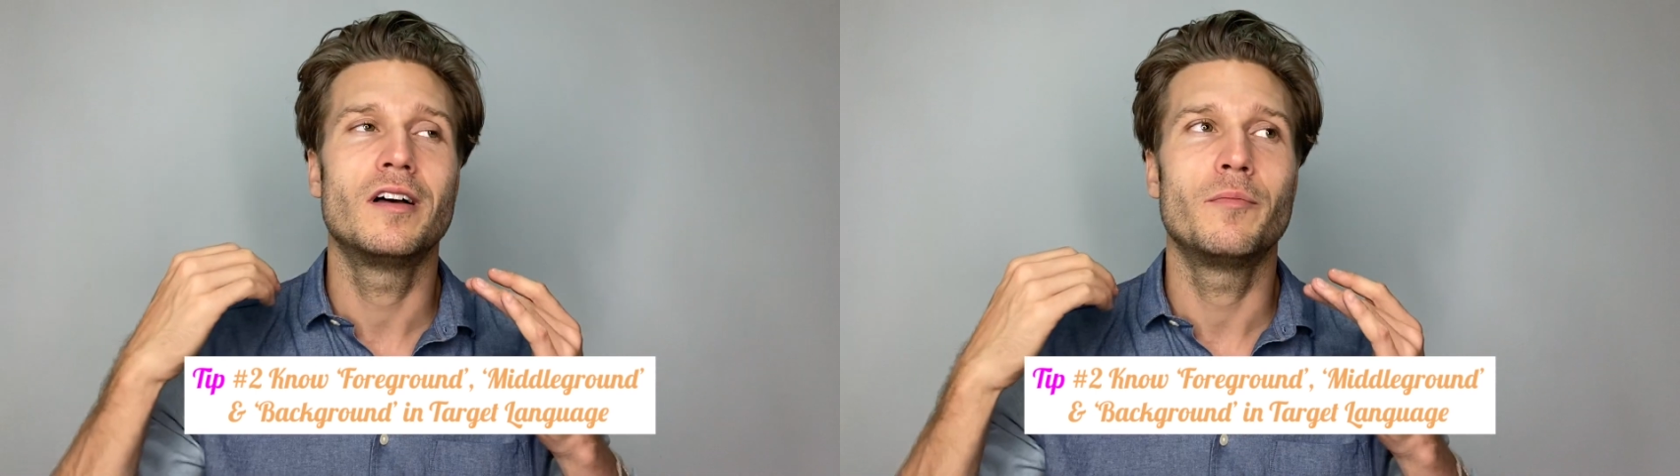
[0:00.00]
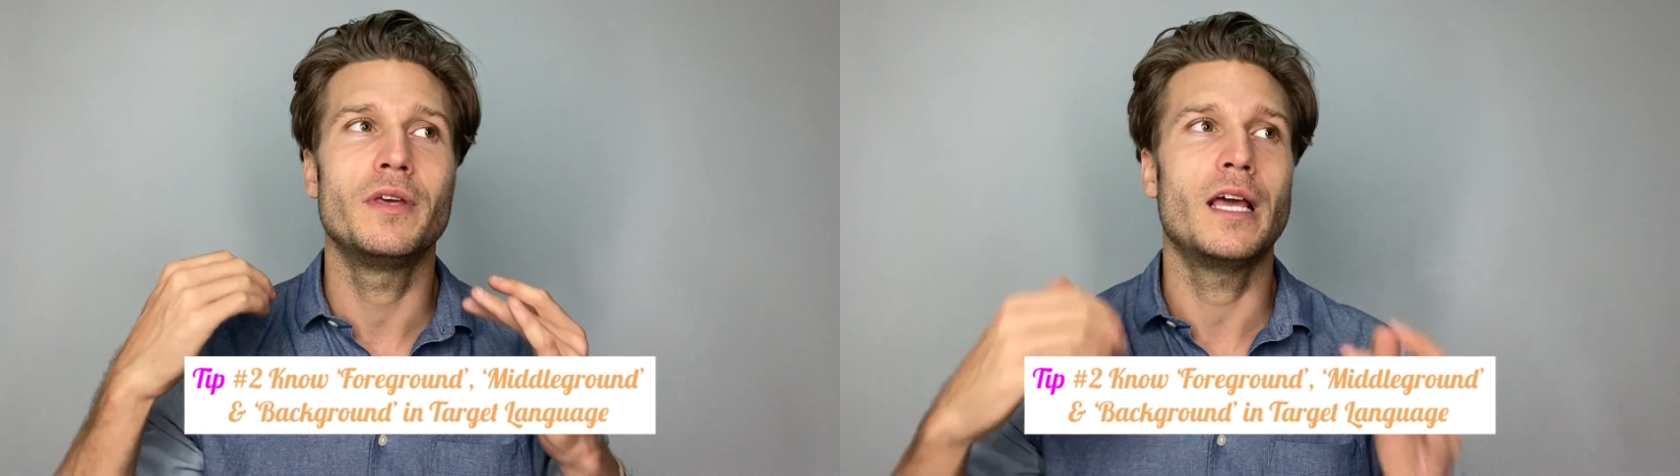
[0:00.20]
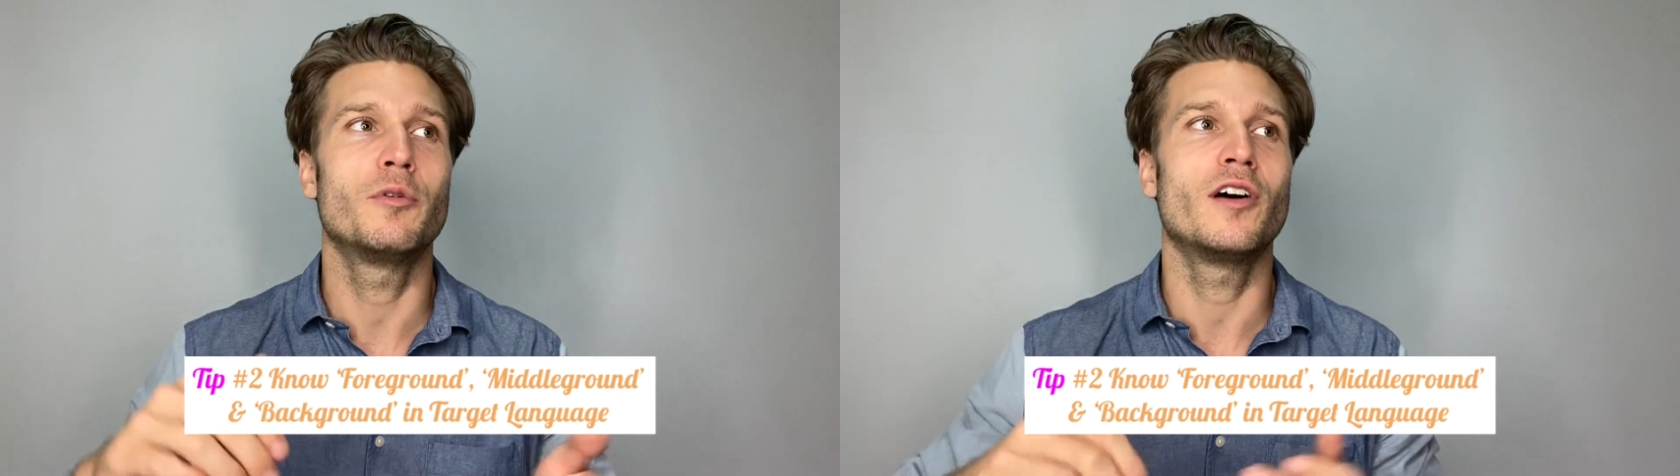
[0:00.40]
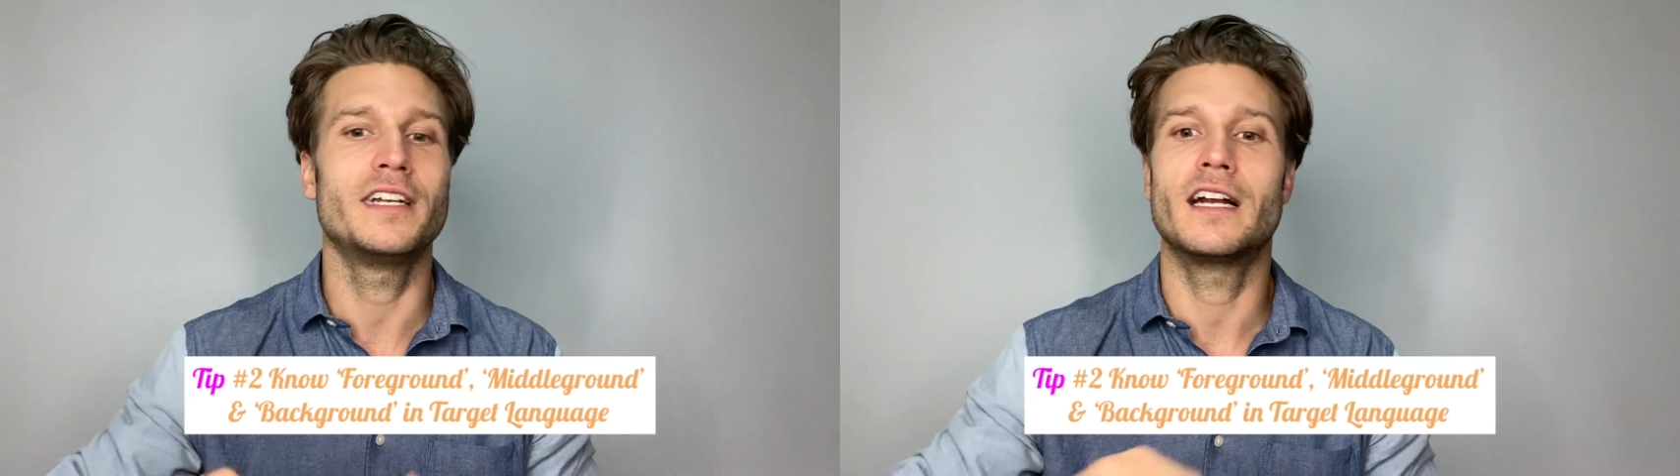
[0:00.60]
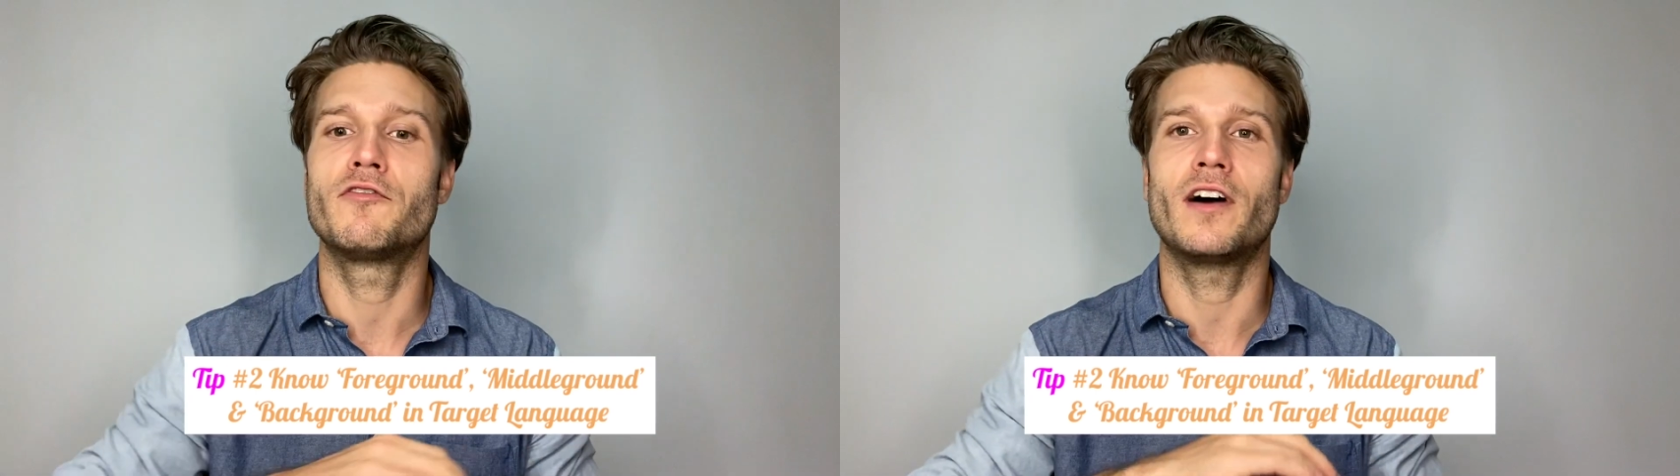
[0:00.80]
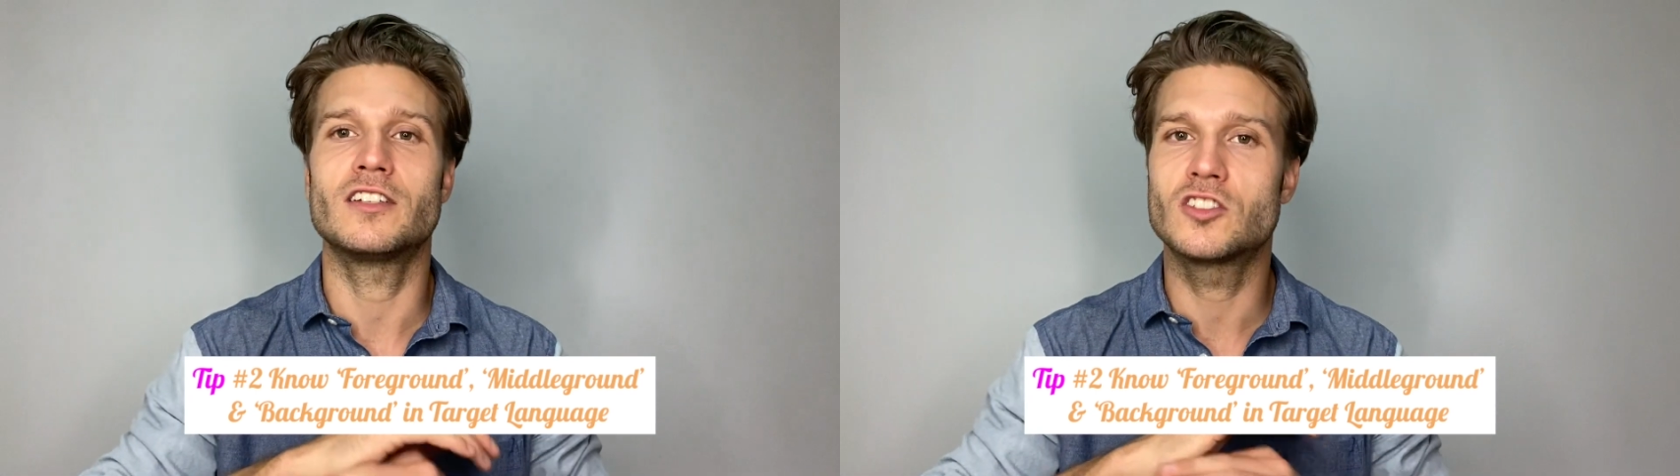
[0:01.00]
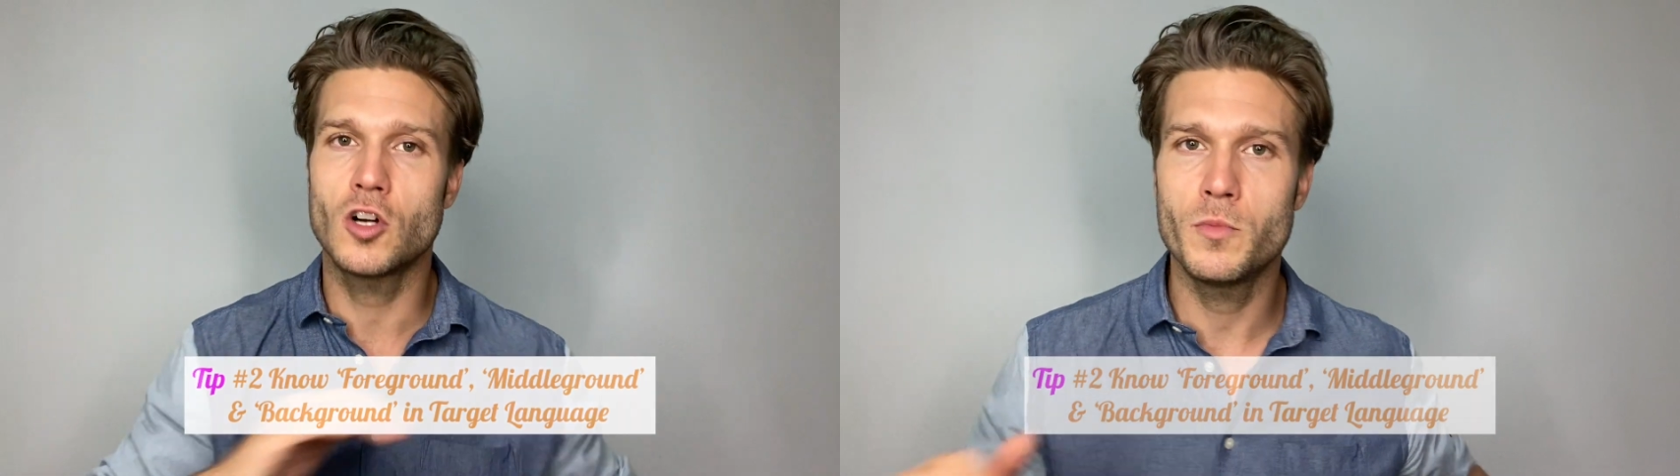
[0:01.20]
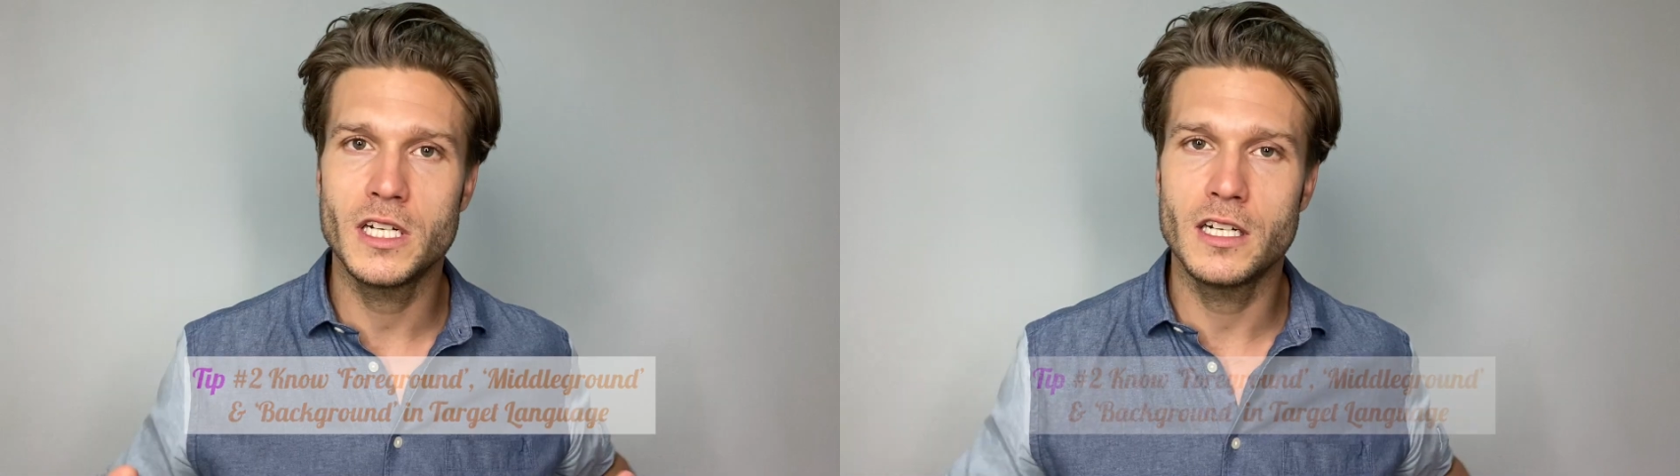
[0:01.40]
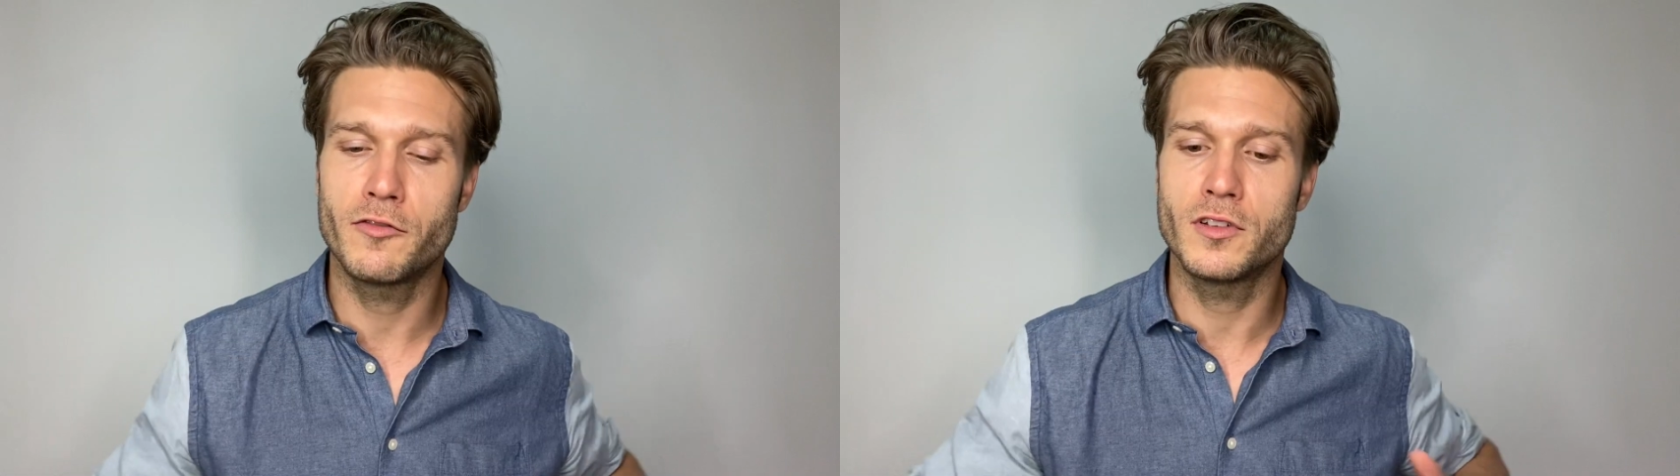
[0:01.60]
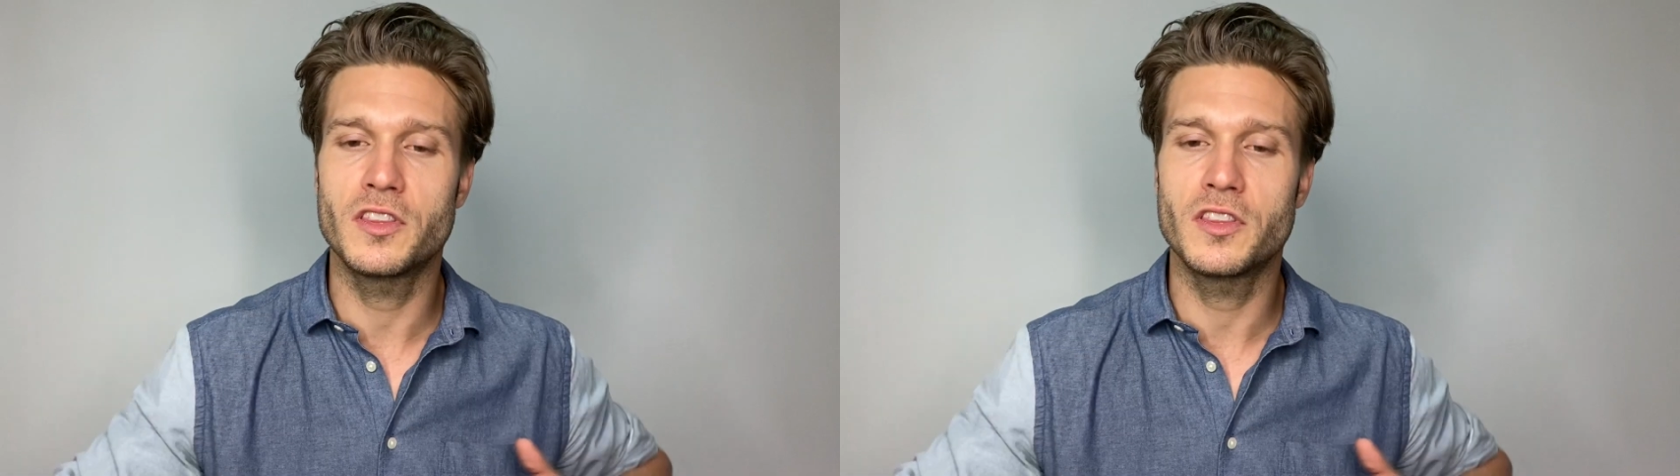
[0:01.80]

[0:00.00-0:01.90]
be able to identify so many different